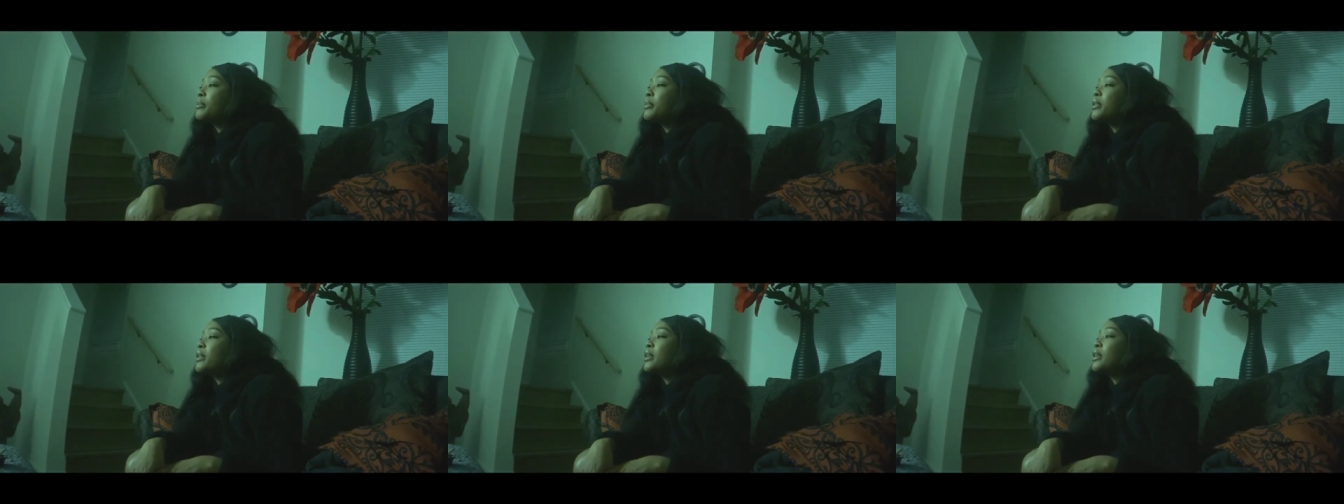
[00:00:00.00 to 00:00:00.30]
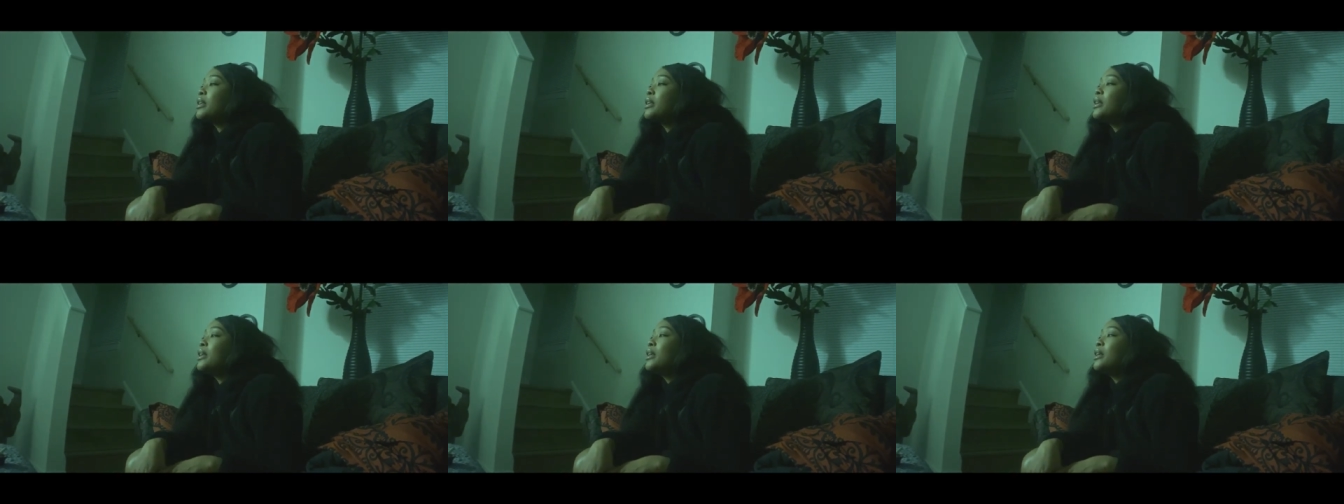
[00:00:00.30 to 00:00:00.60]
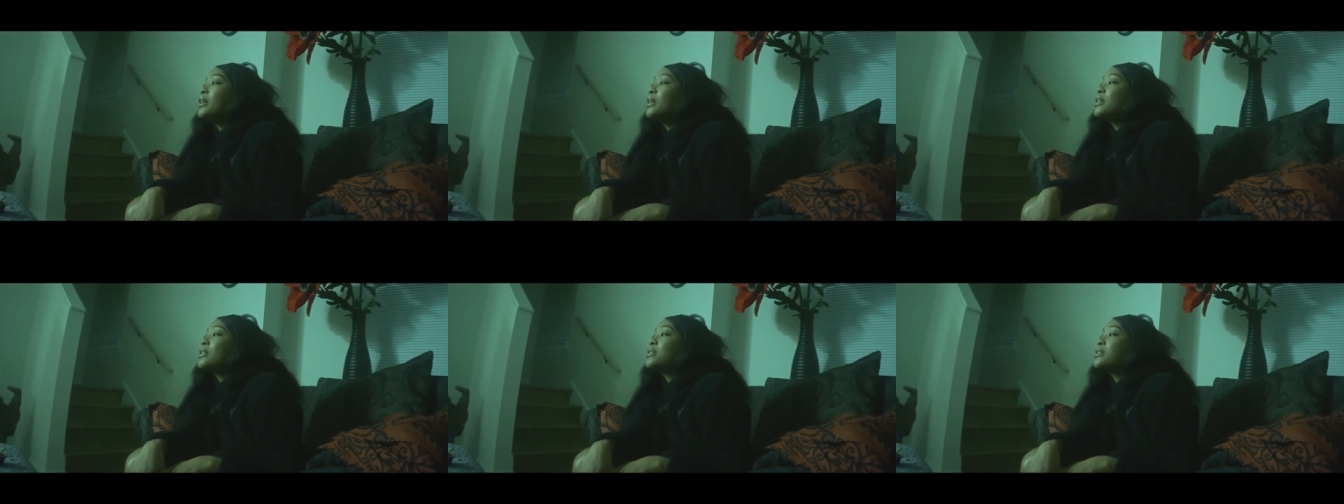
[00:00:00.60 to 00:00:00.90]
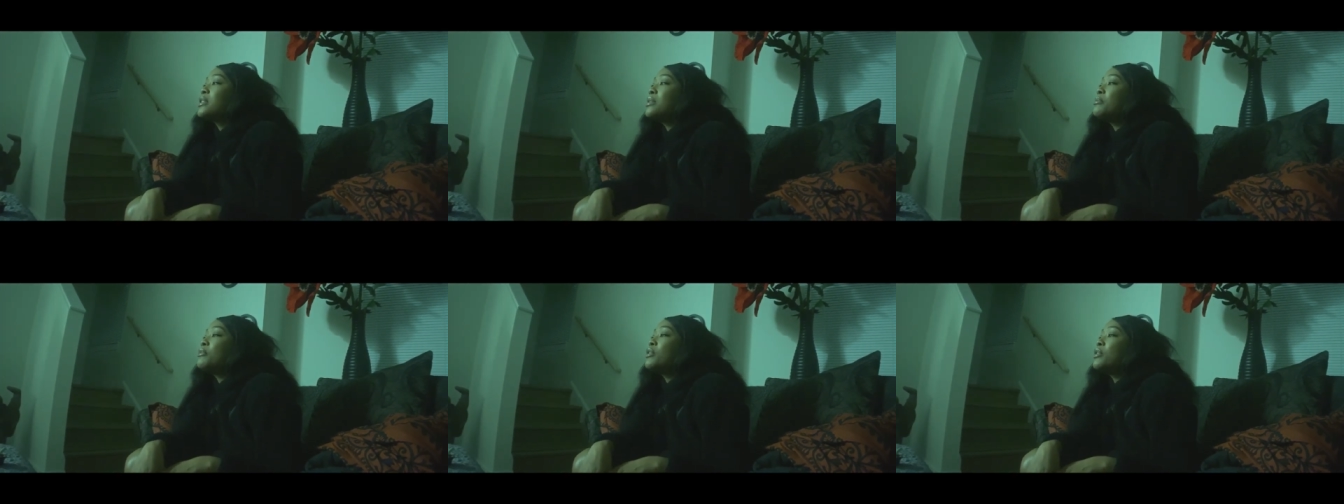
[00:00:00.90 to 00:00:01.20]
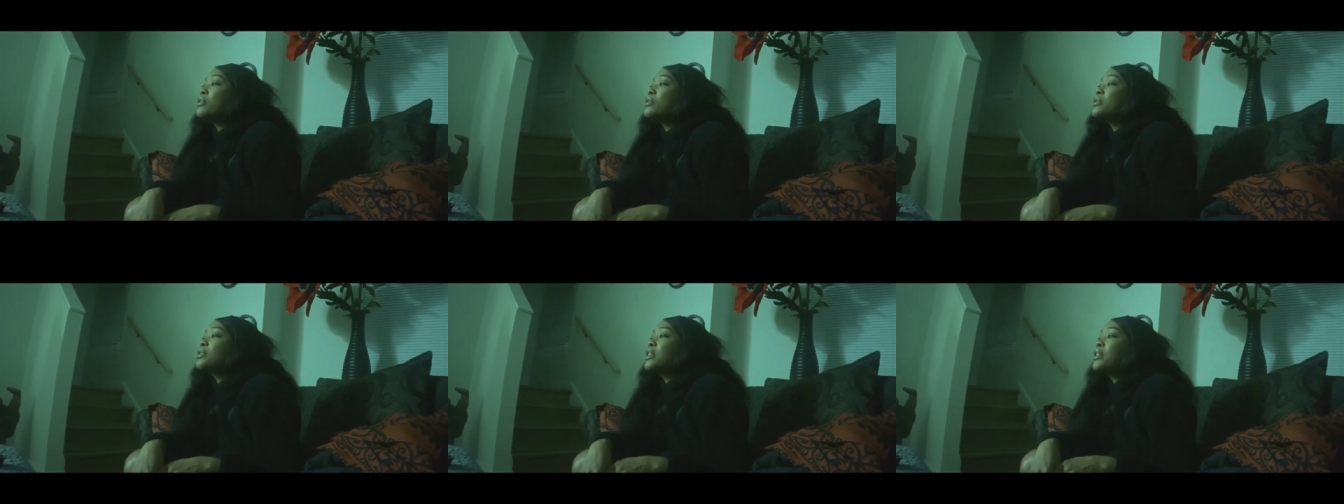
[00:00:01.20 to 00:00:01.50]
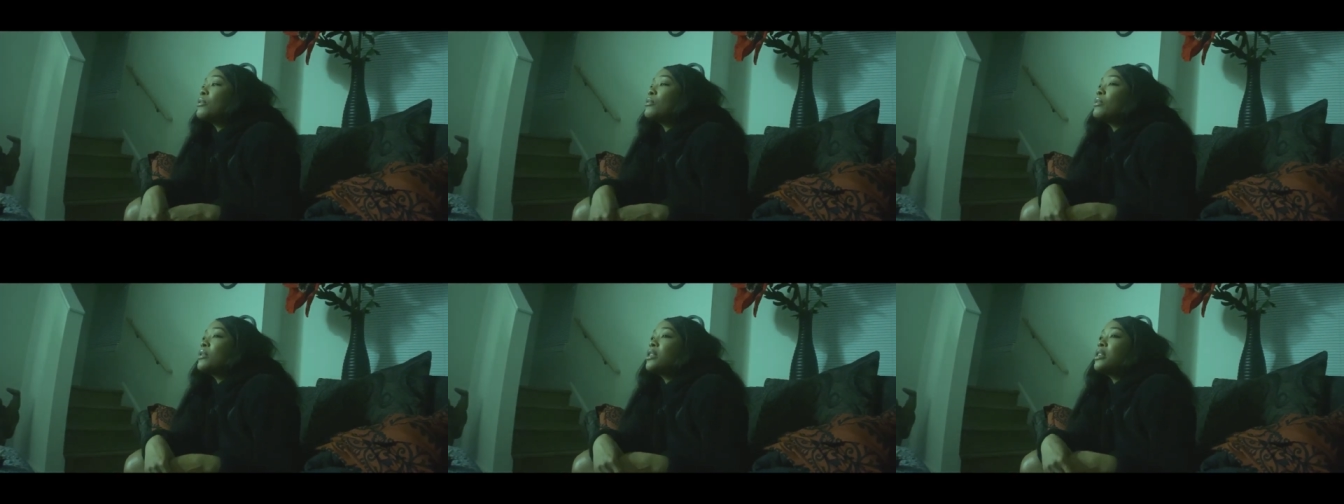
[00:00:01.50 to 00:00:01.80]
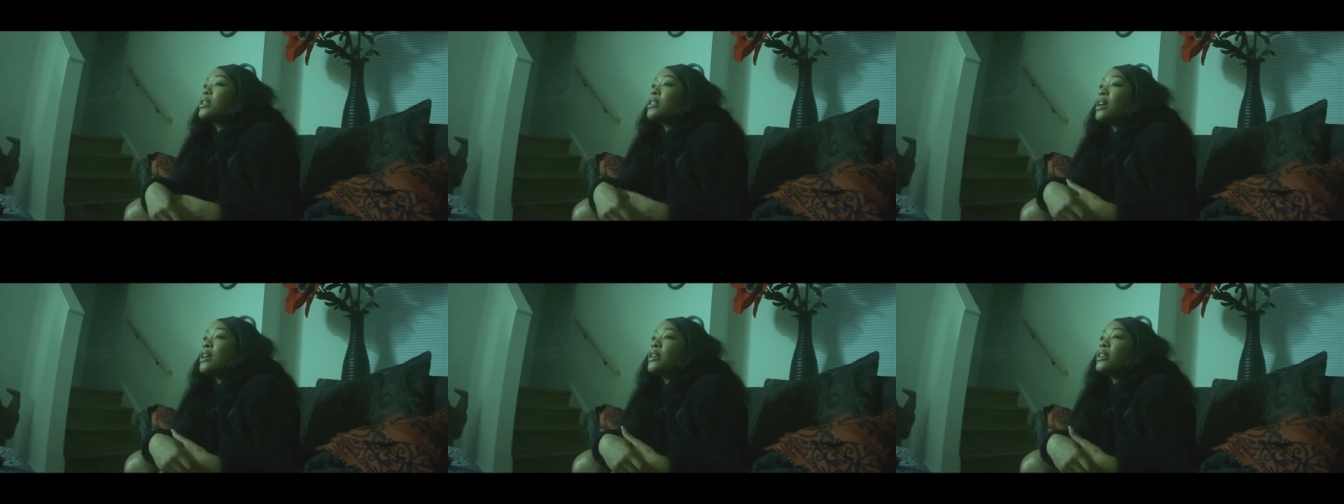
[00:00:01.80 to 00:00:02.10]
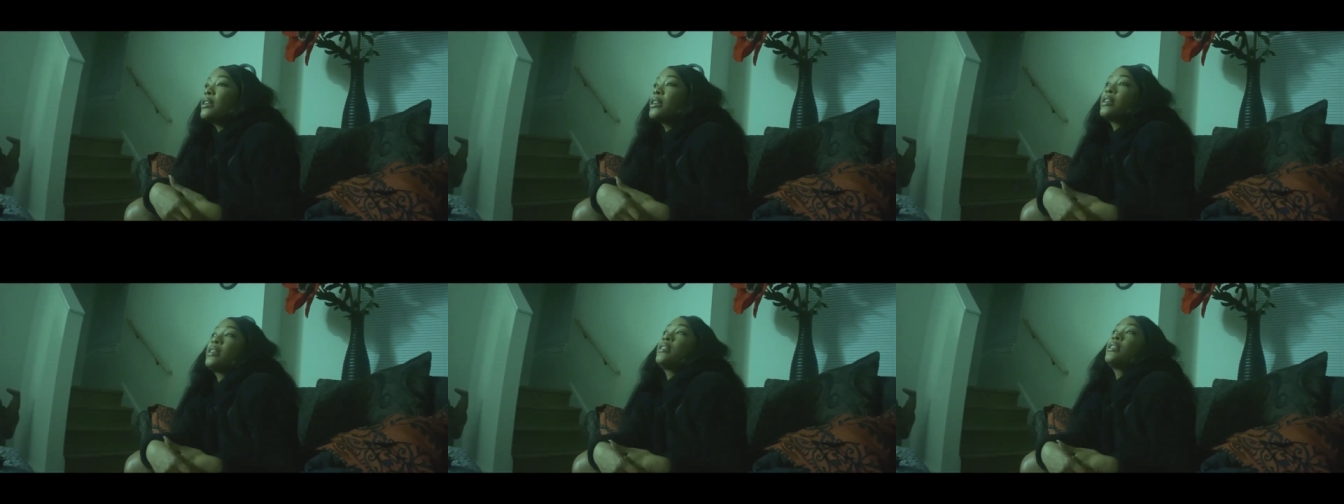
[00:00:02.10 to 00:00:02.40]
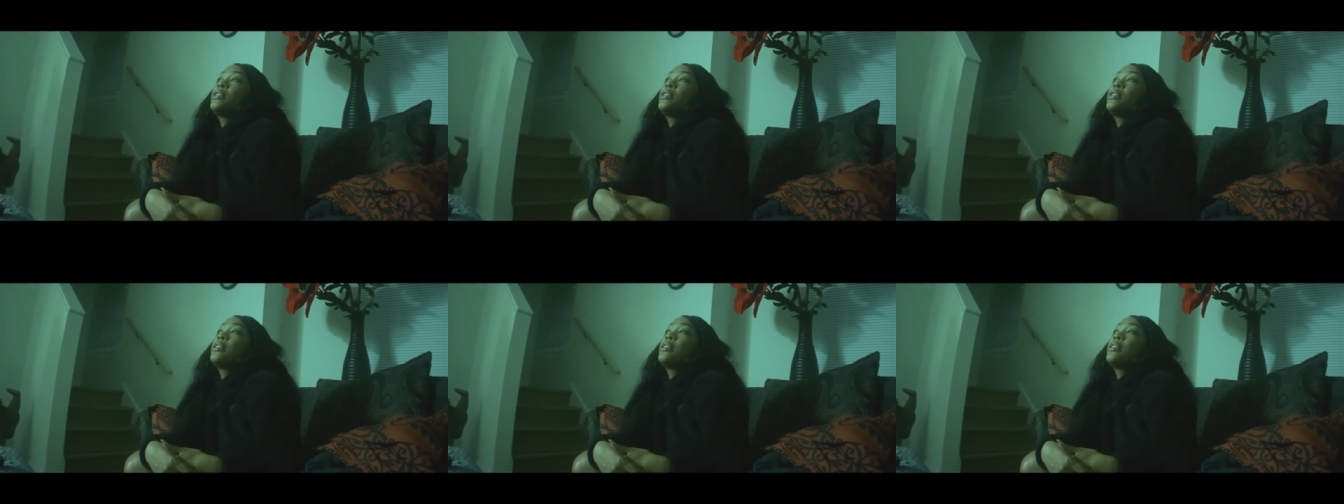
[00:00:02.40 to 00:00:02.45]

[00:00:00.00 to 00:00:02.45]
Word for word: but some girls they really like